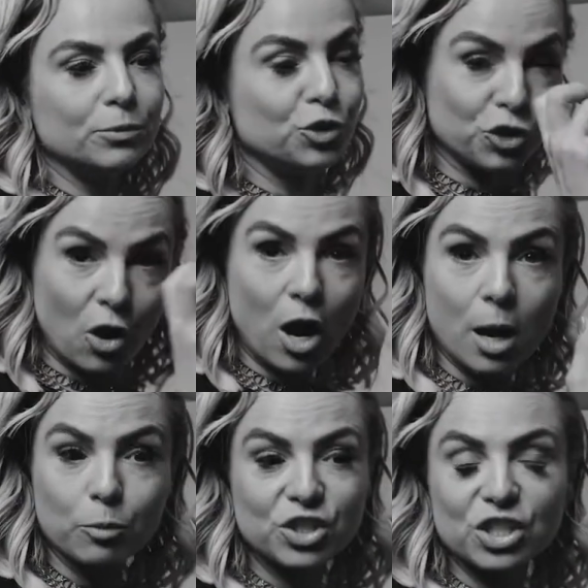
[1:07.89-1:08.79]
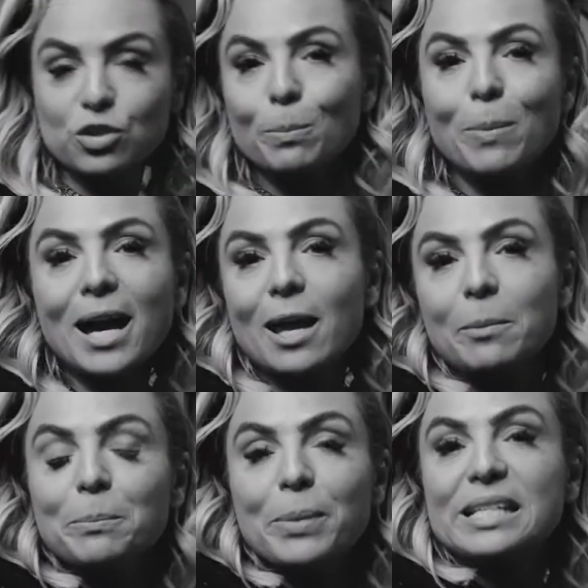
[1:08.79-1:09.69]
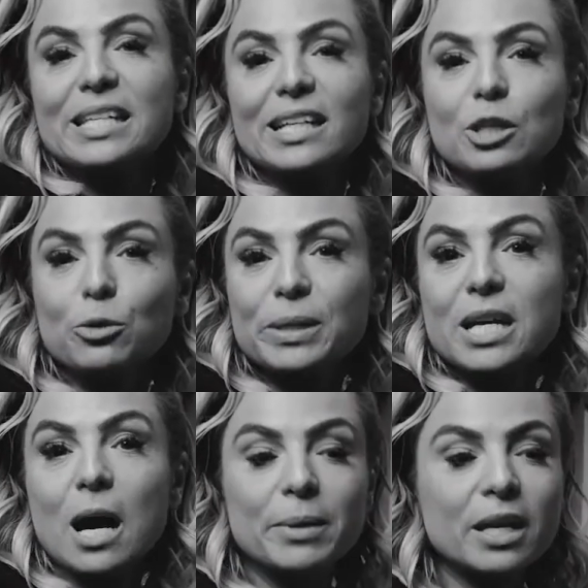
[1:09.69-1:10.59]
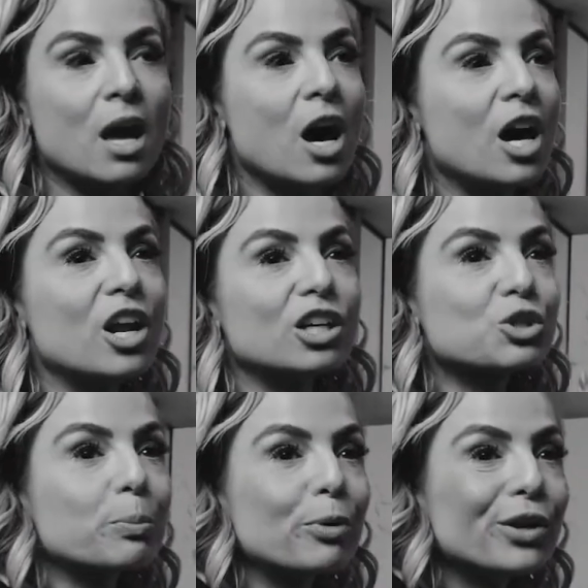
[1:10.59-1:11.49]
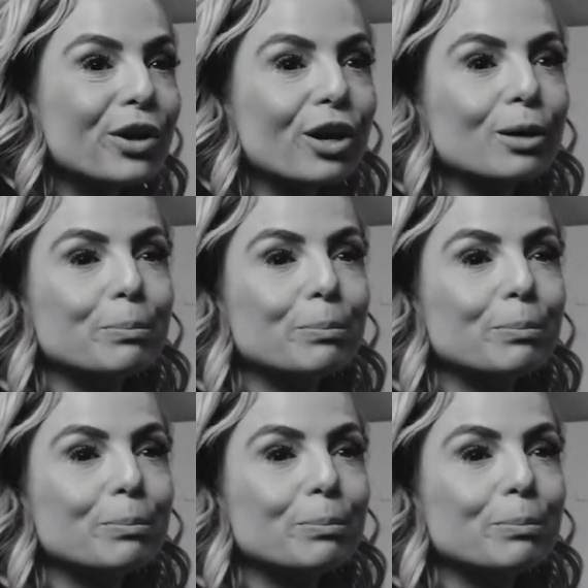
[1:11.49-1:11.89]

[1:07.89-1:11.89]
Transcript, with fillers: job, which is you're basically you're becoming an entrepreneur,